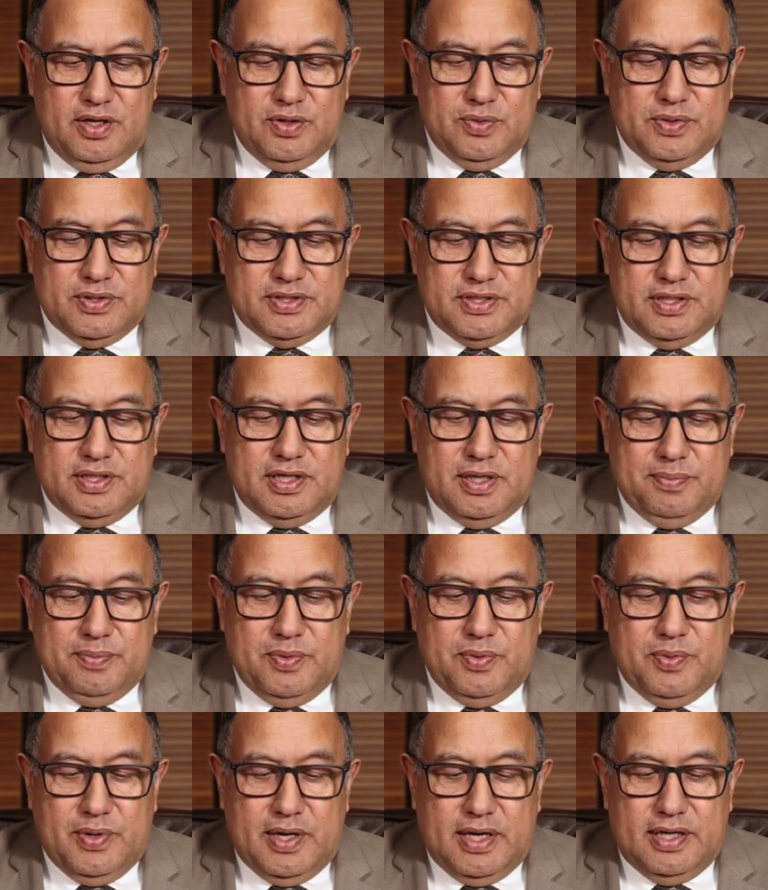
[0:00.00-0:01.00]
Question number
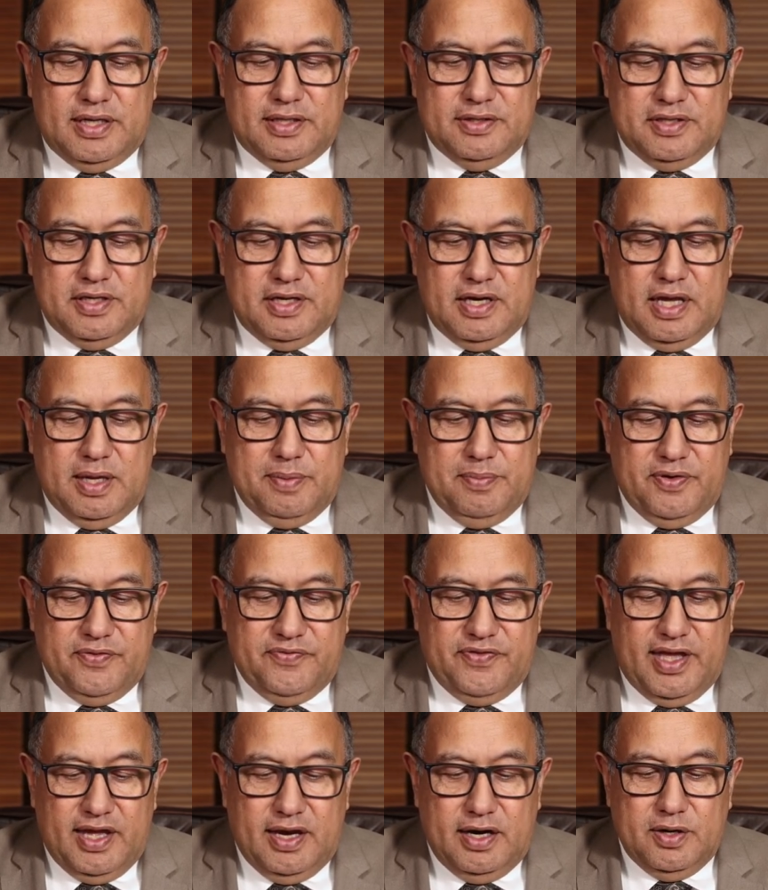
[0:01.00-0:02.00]
one, in the name
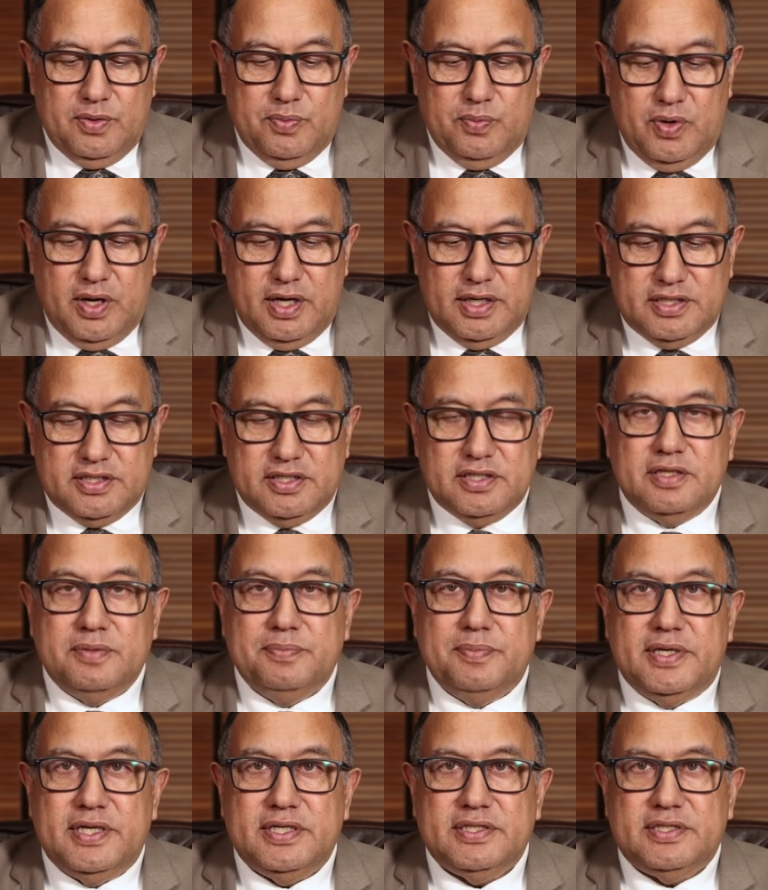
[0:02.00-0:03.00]
of Helen White to the
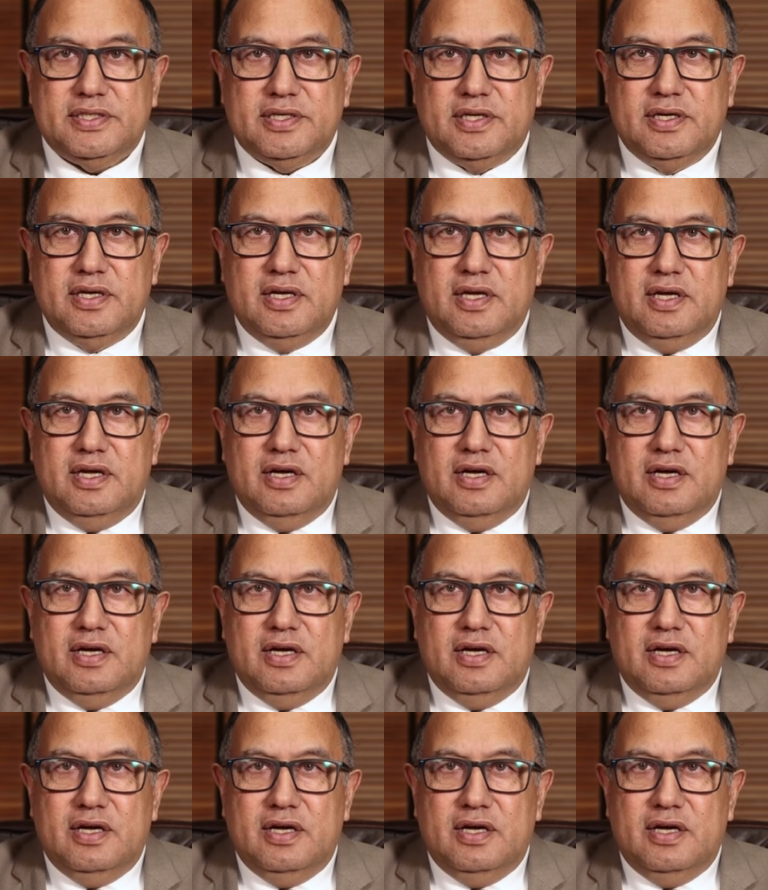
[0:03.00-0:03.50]
Minister